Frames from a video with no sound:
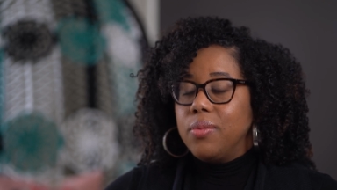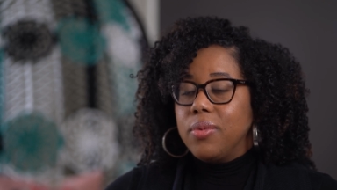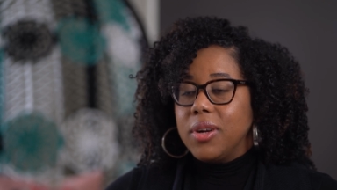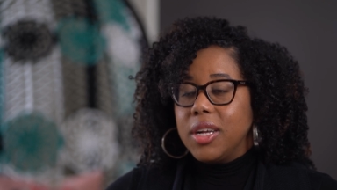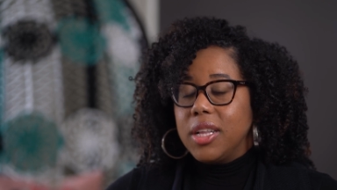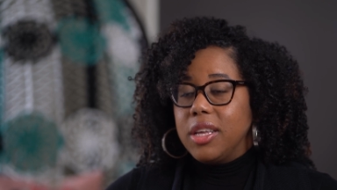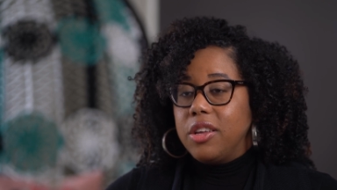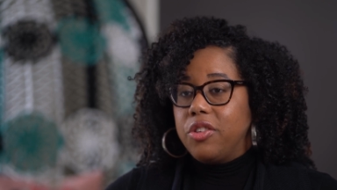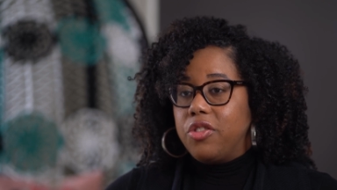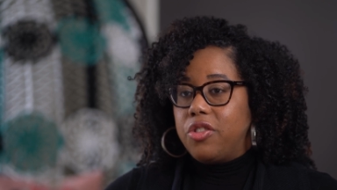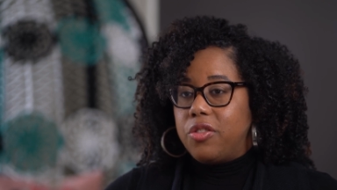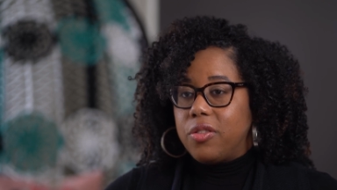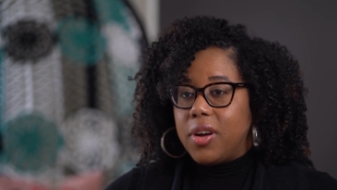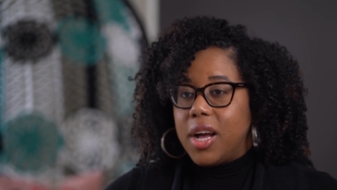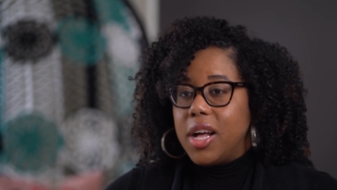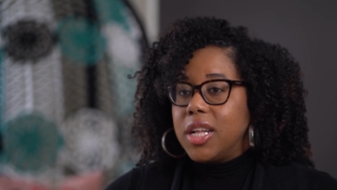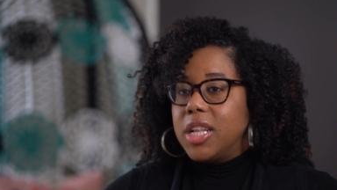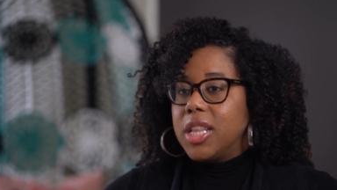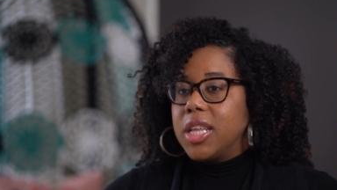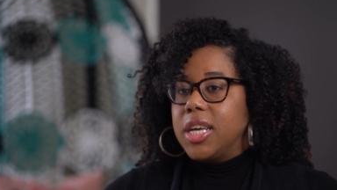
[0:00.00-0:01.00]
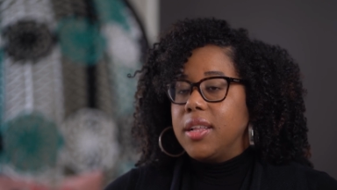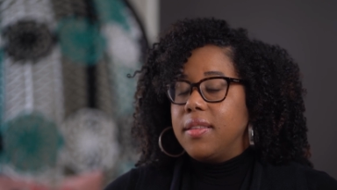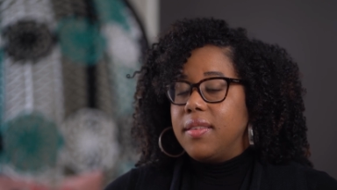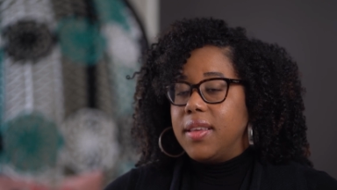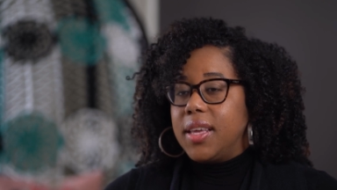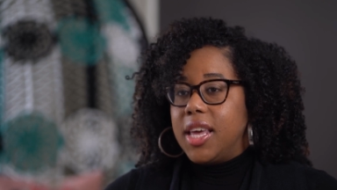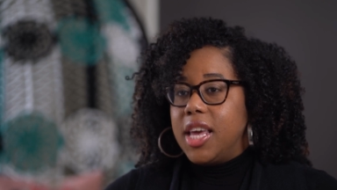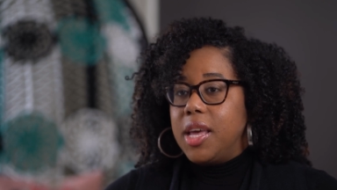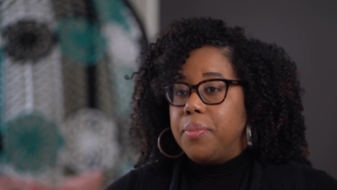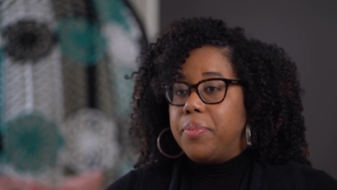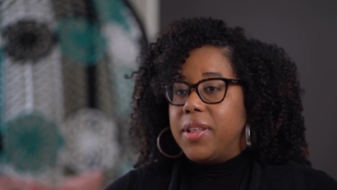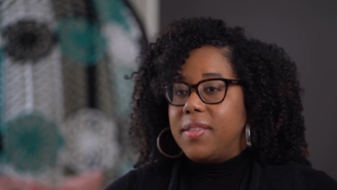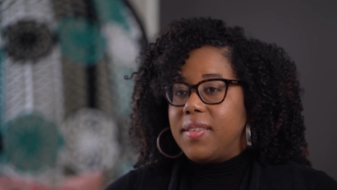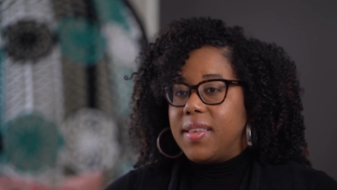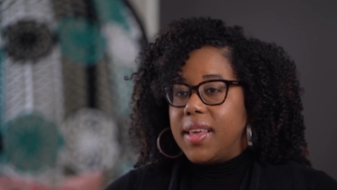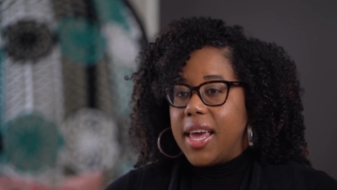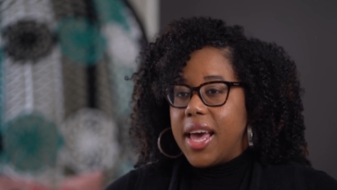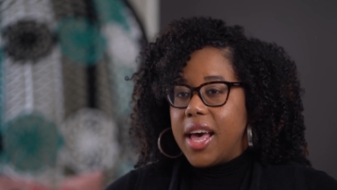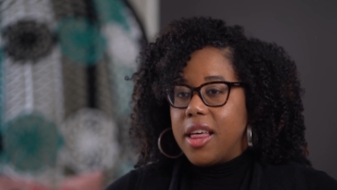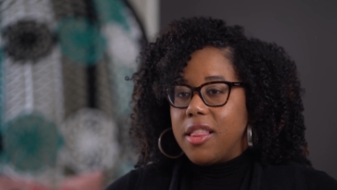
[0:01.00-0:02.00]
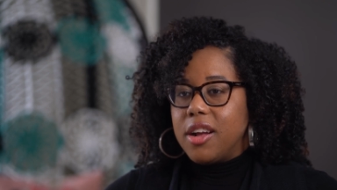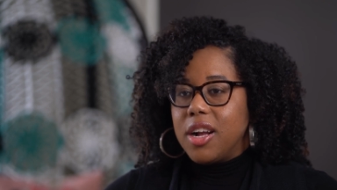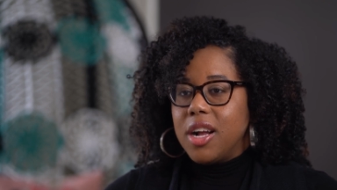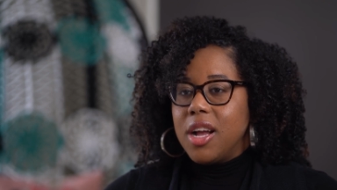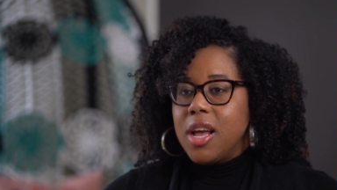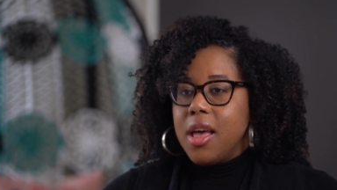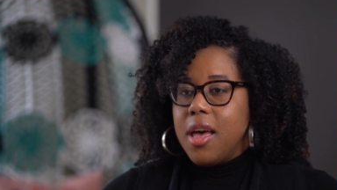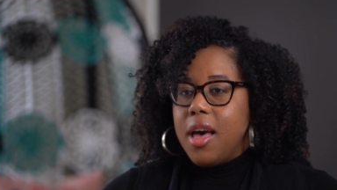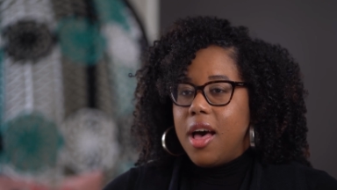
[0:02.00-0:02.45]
really struggling to keep it together.